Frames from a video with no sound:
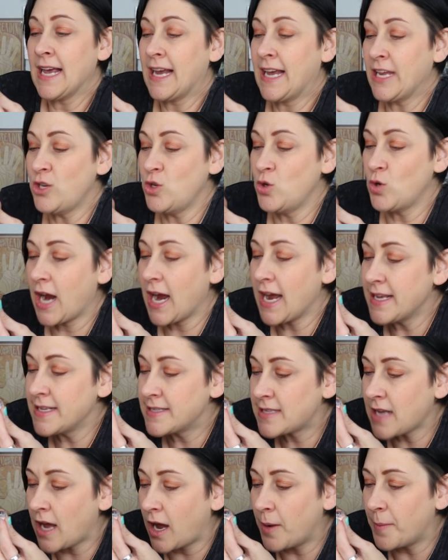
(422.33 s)
Can you
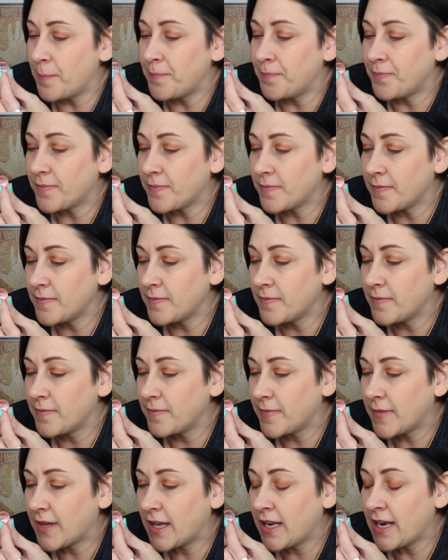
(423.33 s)
guys um,
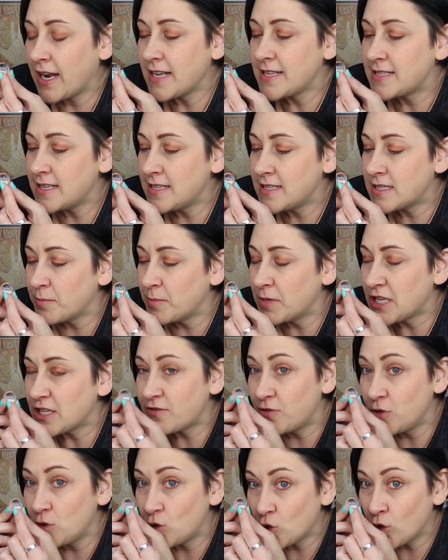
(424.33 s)
can I see
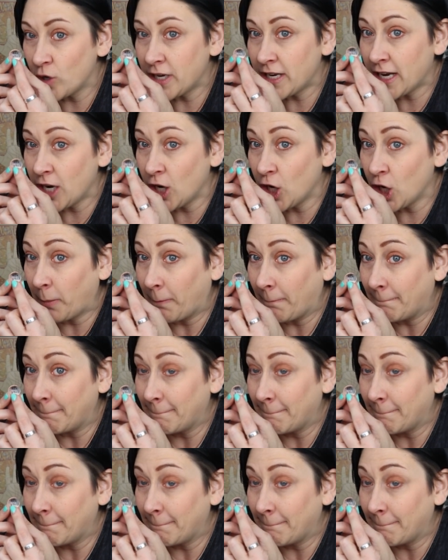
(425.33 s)
somebody's future in here?